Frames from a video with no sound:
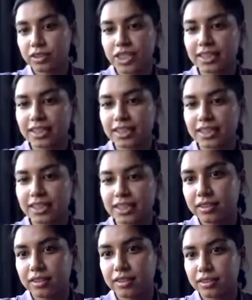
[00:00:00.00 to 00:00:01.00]
text, uh,
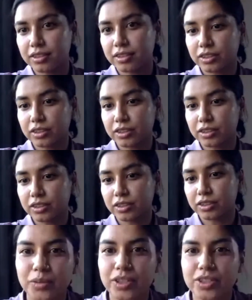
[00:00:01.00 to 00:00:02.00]
the the chat, and then
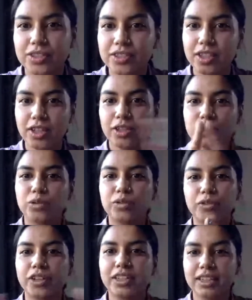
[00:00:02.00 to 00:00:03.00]
I'll call out your name, and then you
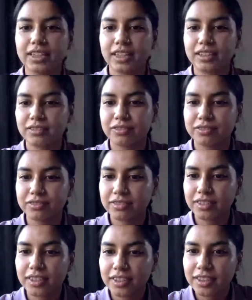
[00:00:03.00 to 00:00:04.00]
can ask the questions
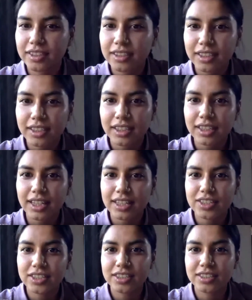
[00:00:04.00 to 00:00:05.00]
to avoid any kind of
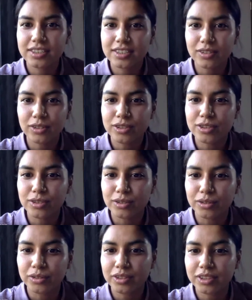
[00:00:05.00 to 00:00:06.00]
clashes.
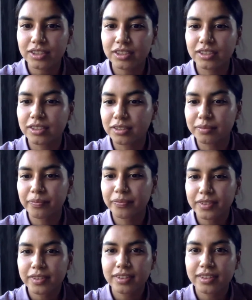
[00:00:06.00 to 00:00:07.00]
Also,
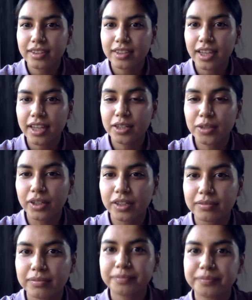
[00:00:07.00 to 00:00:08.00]
anyone.